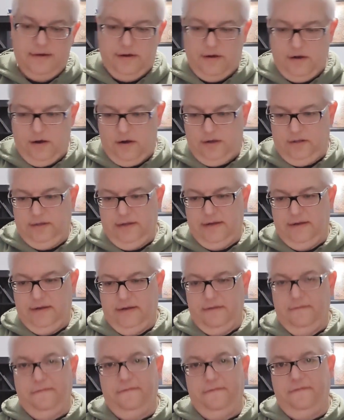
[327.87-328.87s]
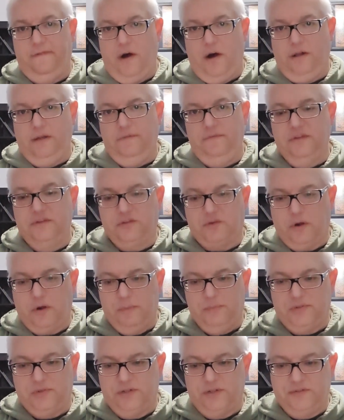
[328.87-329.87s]
all of the
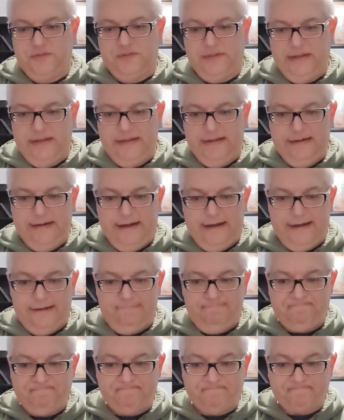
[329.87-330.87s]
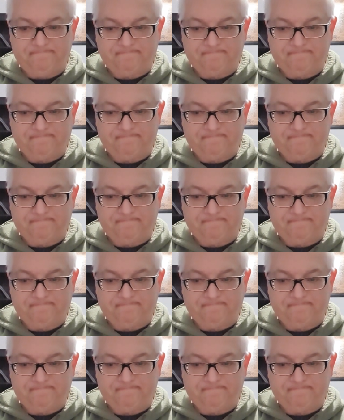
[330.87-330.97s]
scriptures. And